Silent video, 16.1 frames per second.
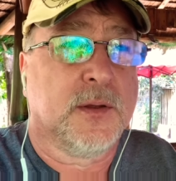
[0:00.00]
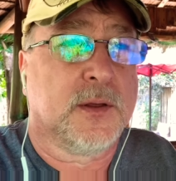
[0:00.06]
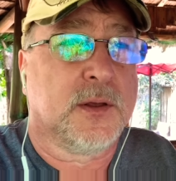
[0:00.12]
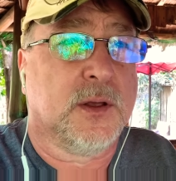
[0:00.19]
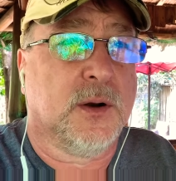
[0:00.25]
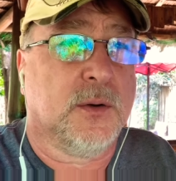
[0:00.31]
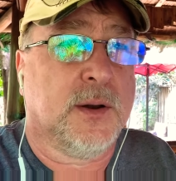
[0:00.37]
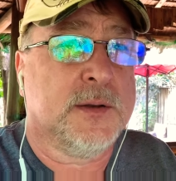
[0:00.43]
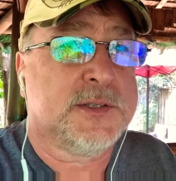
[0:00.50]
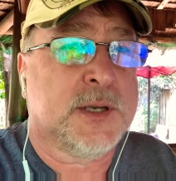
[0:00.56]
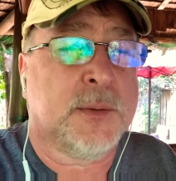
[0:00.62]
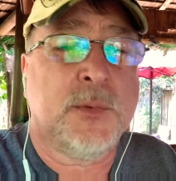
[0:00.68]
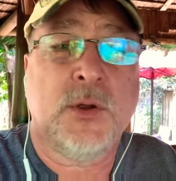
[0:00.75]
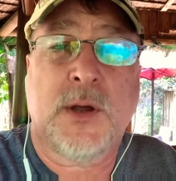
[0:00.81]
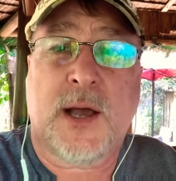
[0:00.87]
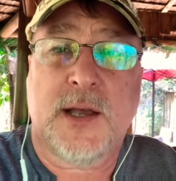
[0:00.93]
You know, and
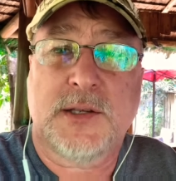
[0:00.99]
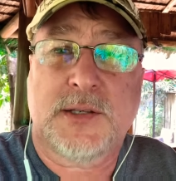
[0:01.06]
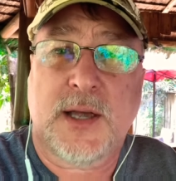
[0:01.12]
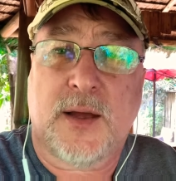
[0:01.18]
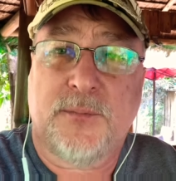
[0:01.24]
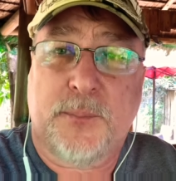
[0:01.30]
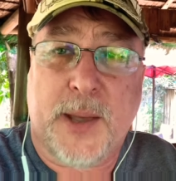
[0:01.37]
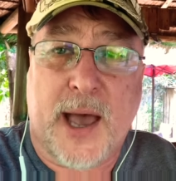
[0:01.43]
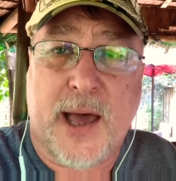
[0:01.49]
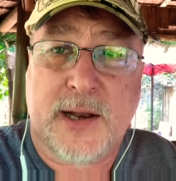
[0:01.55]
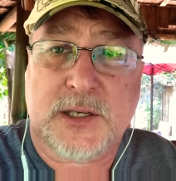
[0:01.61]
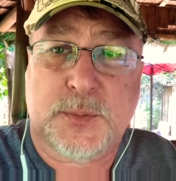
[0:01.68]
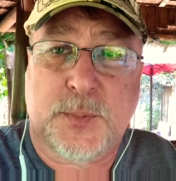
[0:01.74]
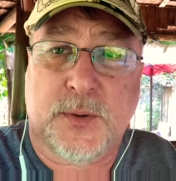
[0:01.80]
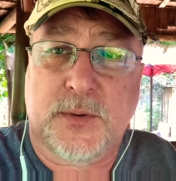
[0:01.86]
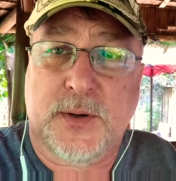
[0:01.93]
some of you guys have bad
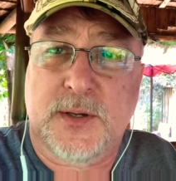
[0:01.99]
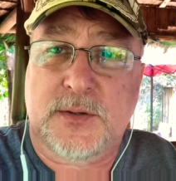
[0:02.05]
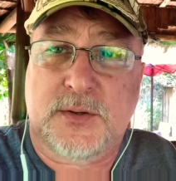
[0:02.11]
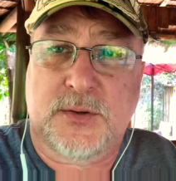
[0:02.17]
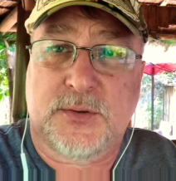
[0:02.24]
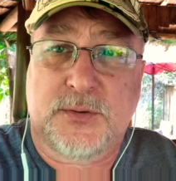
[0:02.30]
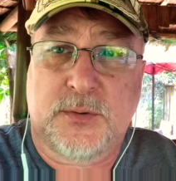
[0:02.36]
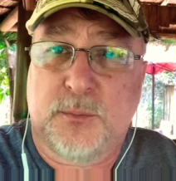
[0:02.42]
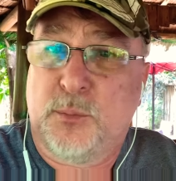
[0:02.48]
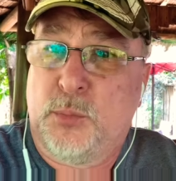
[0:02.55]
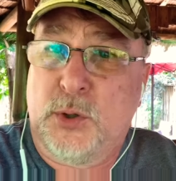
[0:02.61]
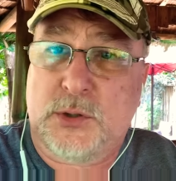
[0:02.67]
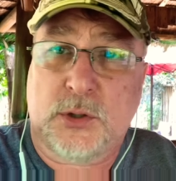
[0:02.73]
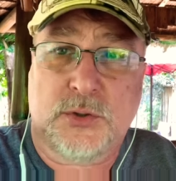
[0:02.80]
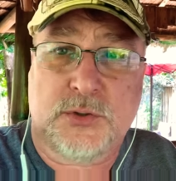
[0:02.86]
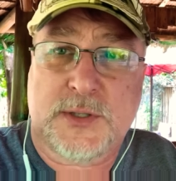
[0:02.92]
experiences.
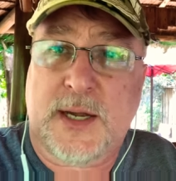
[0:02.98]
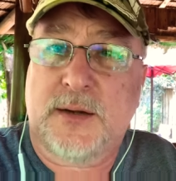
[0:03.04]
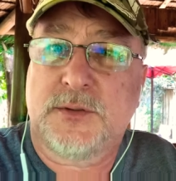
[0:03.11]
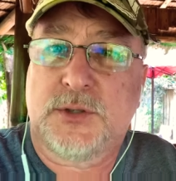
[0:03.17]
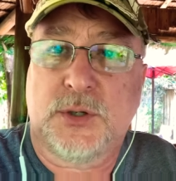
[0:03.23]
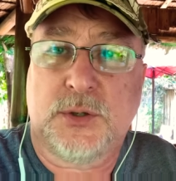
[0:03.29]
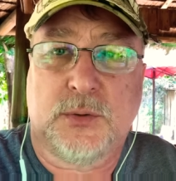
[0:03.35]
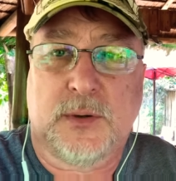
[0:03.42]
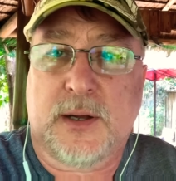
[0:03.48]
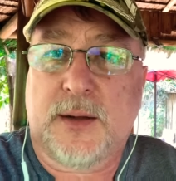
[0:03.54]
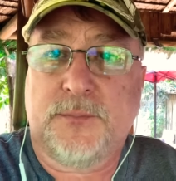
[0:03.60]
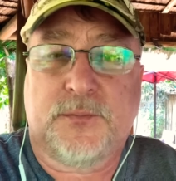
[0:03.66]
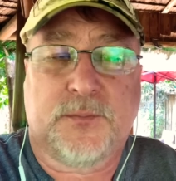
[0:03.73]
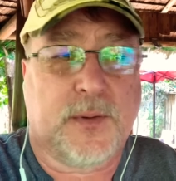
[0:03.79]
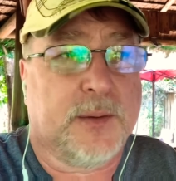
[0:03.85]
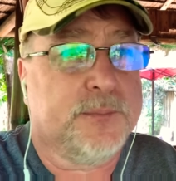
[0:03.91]
Put those down too. I'm
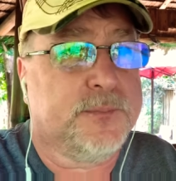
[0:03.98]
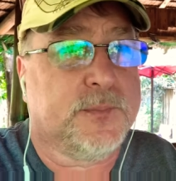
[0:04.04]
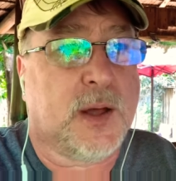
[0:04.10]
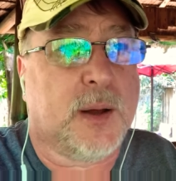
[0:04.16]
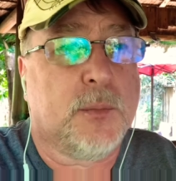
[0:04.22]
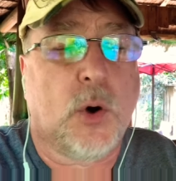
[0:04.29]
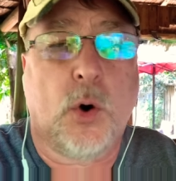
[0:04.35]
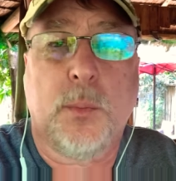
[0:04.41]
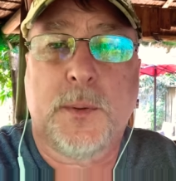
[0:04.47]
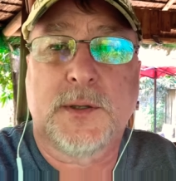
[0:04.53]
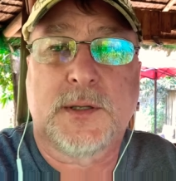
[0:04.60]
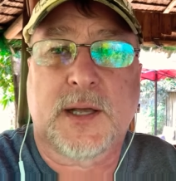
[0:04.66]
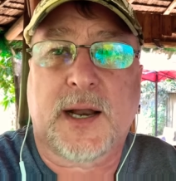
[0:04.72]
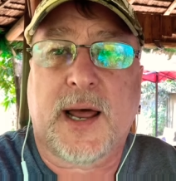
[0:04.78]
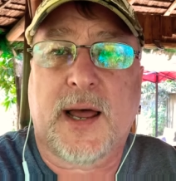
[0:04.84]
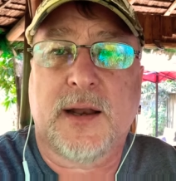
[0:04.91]
I'm I'm open
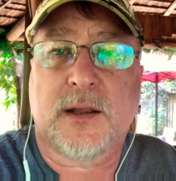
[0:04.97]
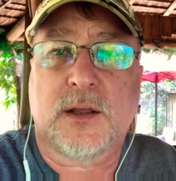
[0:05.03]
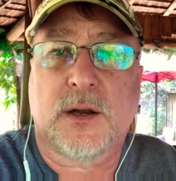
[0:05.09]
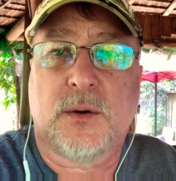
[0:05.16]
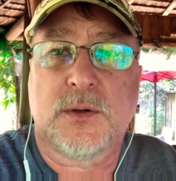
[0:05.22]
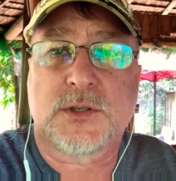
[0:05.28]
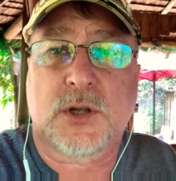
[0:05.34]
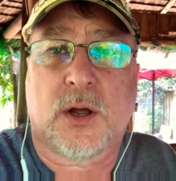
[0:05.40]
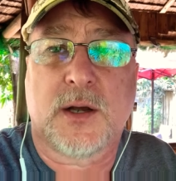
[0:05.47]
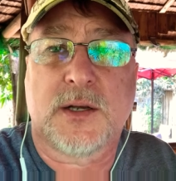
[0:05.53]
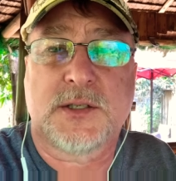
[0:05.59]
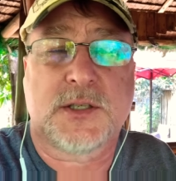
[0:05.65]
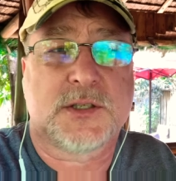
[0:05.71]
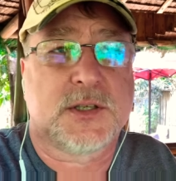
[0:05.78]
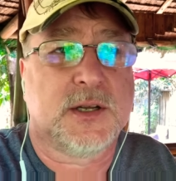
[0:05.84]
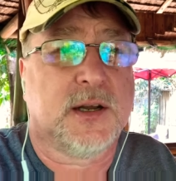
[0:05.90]
to that, you know, as long as
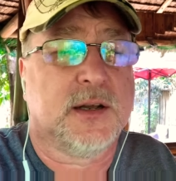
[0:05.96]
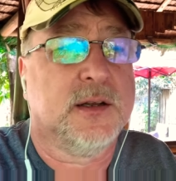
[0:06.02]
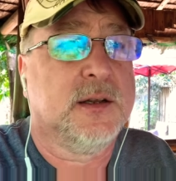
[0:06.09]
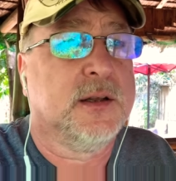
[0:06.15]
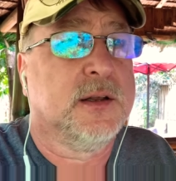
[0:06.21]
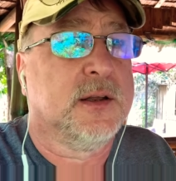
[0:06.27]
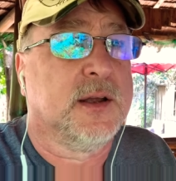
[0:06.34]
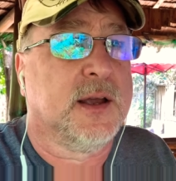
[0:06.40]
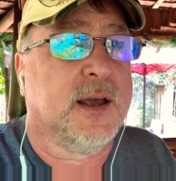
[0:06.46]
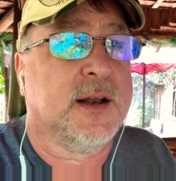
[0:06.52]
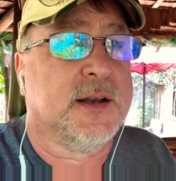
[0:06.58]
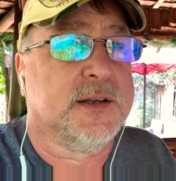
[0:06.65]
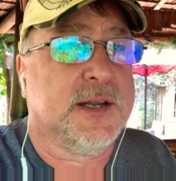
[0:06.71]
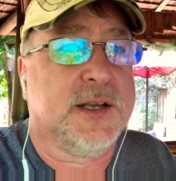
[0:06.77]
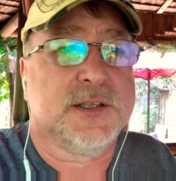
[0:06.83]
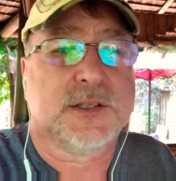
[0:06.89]
it's in a in a
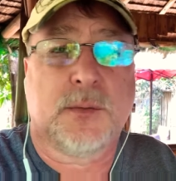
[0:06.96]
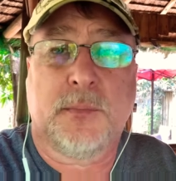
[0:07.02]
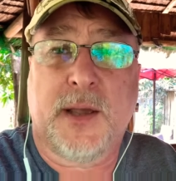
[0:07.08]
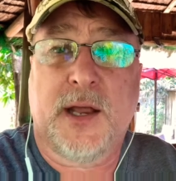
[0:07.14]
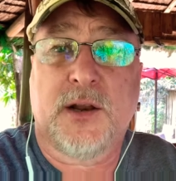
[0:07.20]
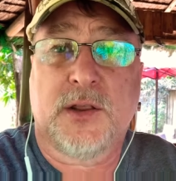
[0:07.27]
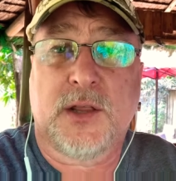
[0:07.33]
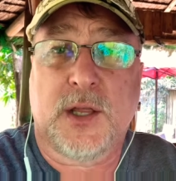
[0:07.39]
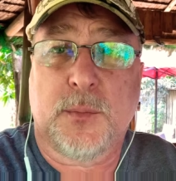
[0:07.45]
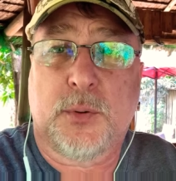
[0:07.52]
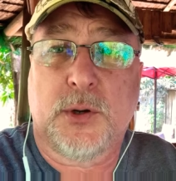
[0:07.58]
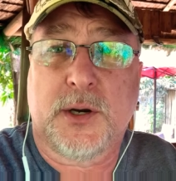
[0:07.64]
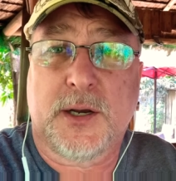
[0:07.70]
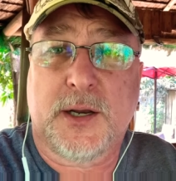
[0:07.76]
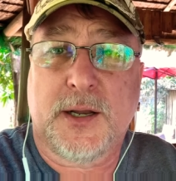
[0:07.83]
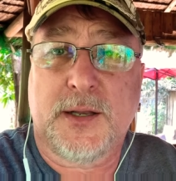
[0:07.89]
decent manner that you
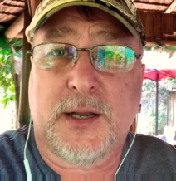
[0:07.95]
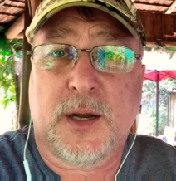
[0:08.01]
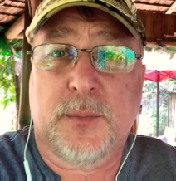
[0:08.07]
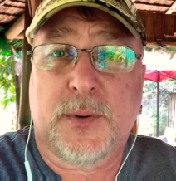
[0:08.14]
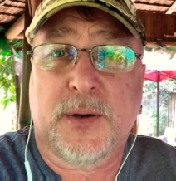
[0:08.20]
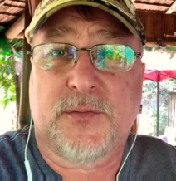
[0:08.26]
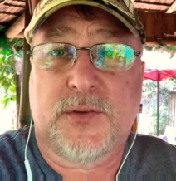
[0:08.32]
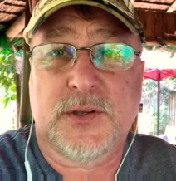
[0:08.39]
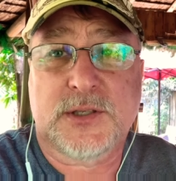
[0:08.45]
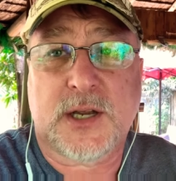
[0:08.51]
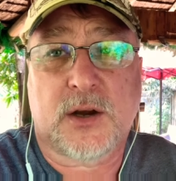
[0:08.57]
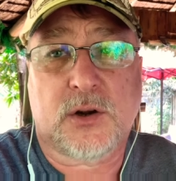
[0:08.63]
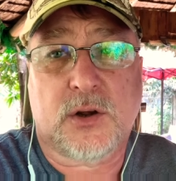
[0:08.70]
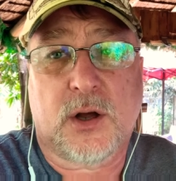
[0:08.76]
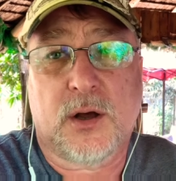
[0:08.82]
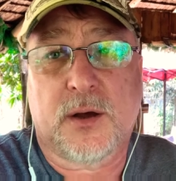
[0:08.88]
put it in there. But if you
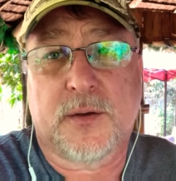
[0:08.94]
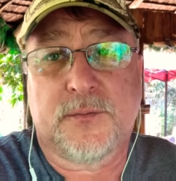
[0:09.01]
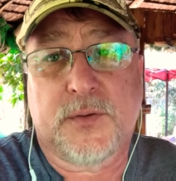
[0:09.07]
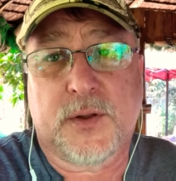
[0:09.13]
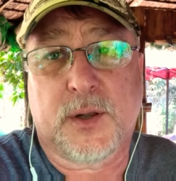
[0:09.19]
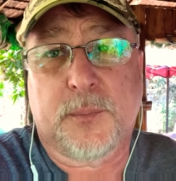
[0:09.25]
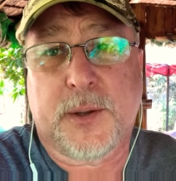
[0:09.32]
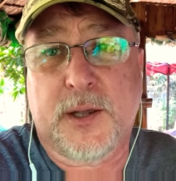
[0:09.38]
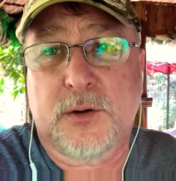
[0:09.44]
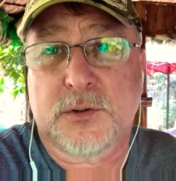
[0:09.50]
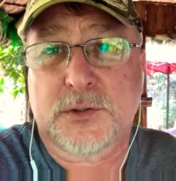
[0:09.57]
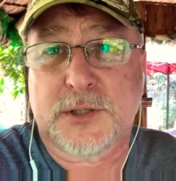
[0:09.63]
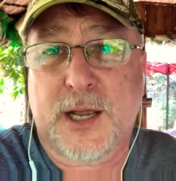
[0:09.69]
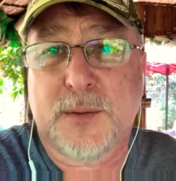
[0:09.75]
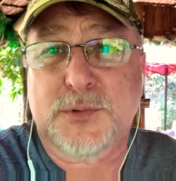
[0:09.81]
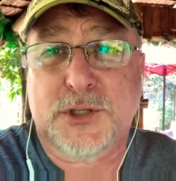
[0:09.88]
start calling Filipinos
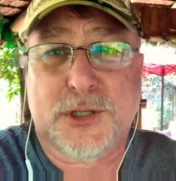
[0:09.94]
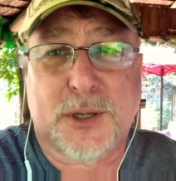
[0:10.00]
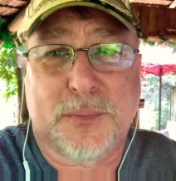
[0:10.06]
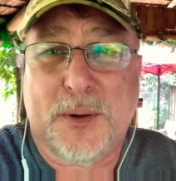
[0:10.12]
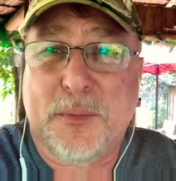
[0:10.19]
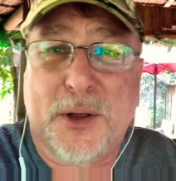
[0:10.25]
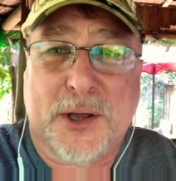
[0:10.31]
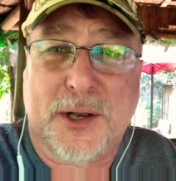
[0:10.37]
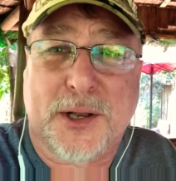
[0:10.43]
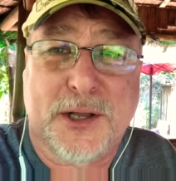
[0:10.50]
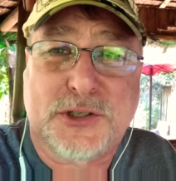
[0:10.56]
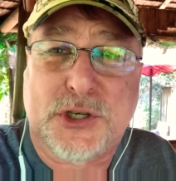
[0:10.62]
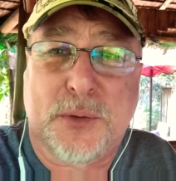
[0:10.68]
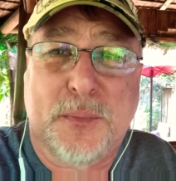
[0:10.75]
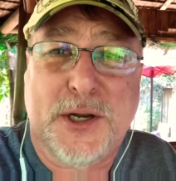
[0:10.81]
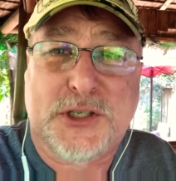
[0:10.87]
names or something, I'm not gonna let
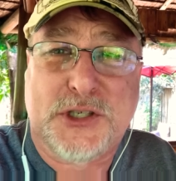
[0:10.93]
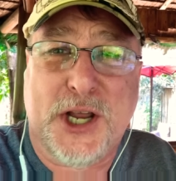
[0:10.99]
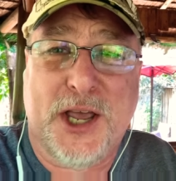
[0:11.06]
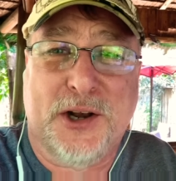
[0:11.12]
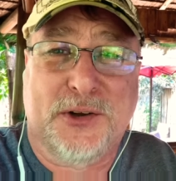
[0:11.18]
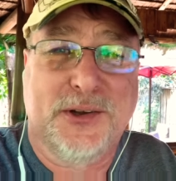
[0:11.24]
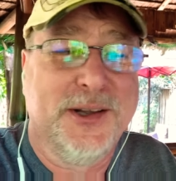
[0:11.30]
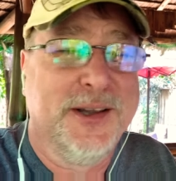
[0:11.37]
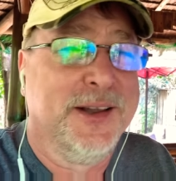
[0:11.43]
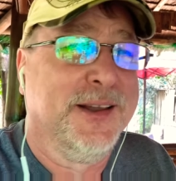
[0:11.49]
you on my channel.